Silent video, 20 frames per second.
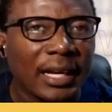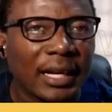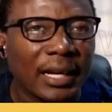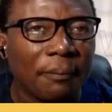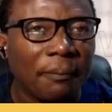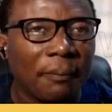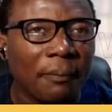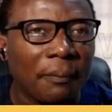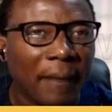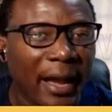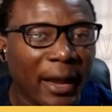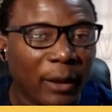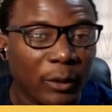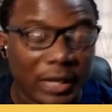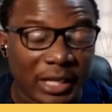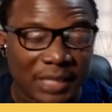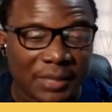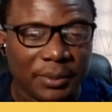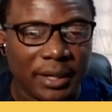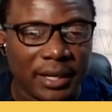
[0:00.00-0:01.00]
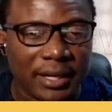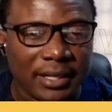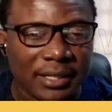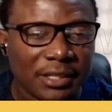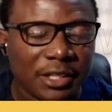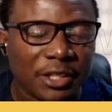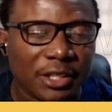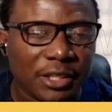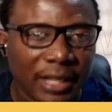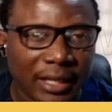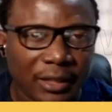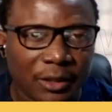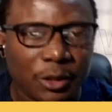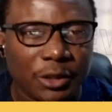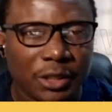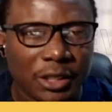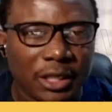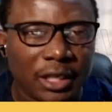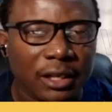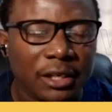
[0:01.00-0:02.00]
um, my own experience teaching.
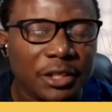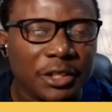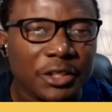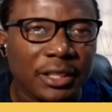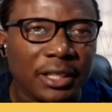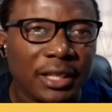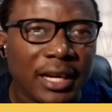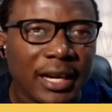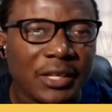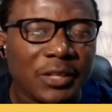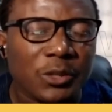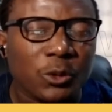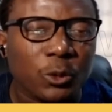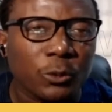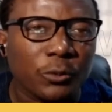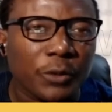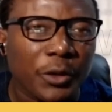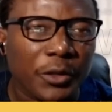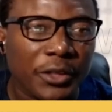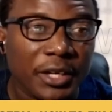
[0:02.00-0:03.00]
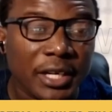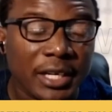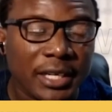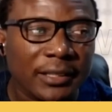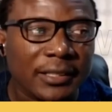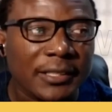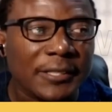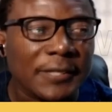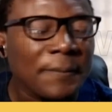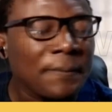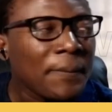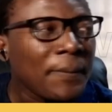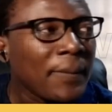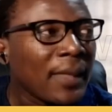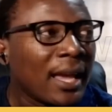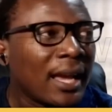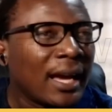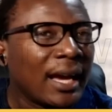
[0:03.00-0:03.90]
I taught English in high school for three years.